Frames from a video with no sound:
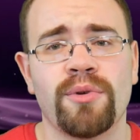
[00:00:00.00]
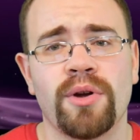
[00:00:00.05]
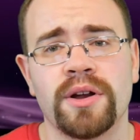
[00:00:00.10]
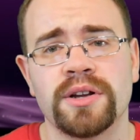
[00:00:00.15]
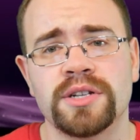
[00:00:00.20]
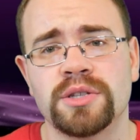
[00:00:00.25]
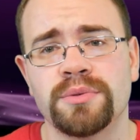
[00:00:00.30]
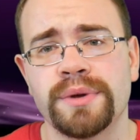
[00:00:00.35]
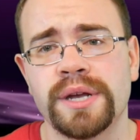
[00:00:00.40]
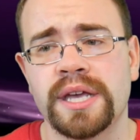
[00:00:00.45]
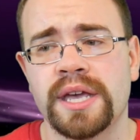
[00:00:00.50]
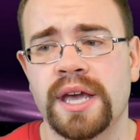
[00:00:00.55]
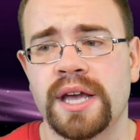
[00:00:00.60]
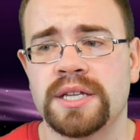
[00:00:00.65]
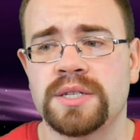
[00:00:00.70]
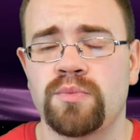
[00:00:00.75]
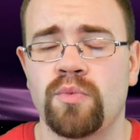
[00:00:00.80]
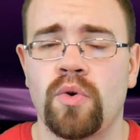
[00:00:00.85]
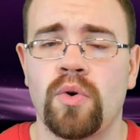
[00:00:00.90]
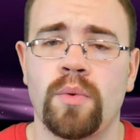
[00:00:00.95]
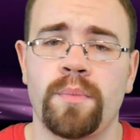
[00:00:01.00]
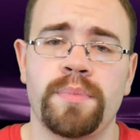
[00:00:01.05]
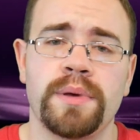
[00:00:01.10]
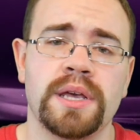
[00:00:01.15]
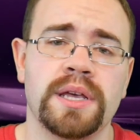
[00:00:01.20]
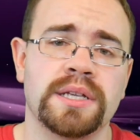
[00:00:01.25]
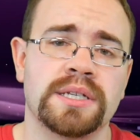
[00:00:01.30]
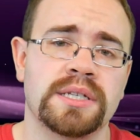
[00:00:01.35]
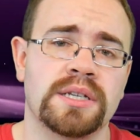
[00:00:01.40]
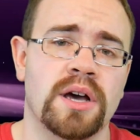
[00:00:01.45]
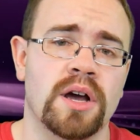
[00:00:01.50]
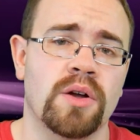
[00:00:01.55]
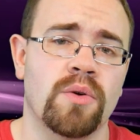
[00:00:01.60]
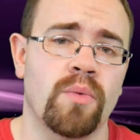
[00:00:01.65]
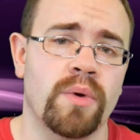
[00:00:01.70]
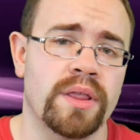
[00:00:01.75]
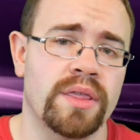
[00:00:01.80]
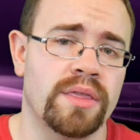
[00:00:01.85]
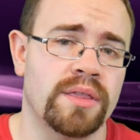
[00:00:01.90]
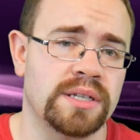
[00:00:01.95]
whereas three gigs will be
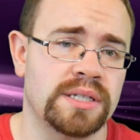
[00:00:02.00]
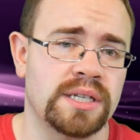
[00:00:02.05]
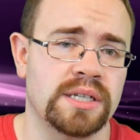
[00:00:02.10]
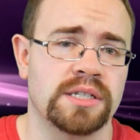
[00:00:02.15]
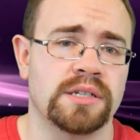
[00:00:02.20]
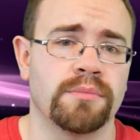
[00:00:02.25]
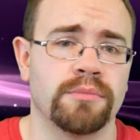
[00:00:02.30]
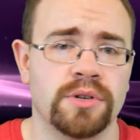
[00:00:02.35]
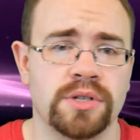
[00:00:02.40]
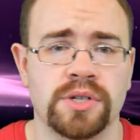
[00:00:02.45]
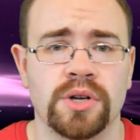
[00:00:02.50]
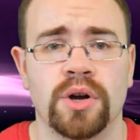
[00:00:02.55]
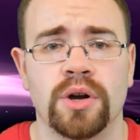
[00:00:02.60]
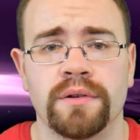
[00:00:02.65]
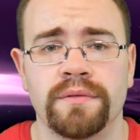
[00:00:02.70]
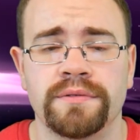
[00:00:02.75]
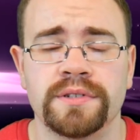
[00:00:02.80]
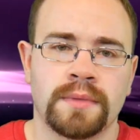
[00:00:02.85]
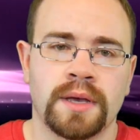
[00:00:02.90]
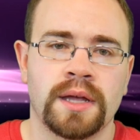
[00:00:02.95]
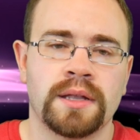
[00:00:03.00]
stuck with the system reserves.